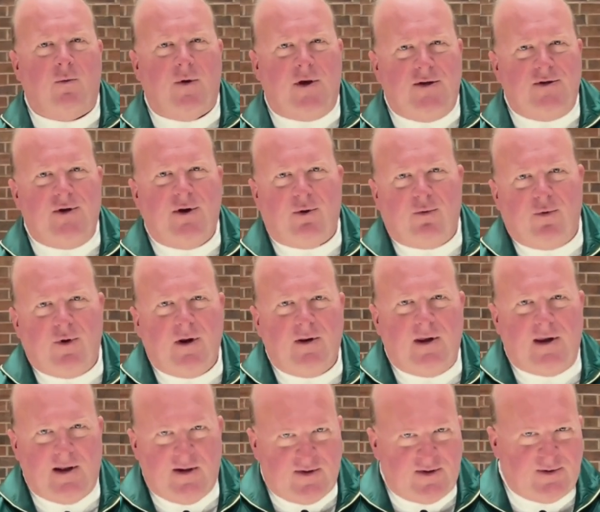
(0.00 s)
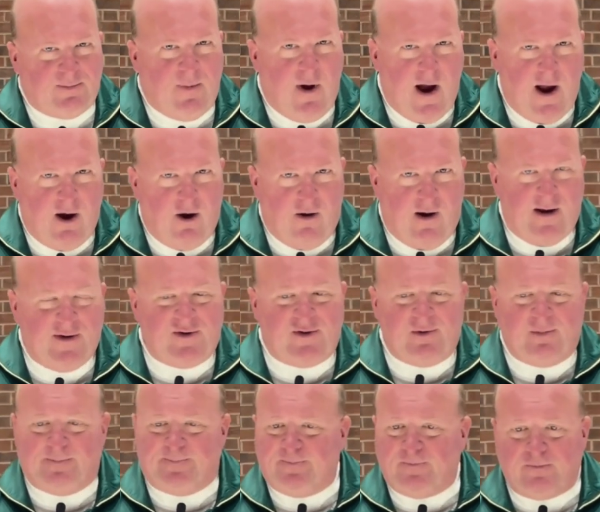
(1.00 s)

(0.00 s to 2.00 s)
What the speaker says: Well, he's going to really inspire us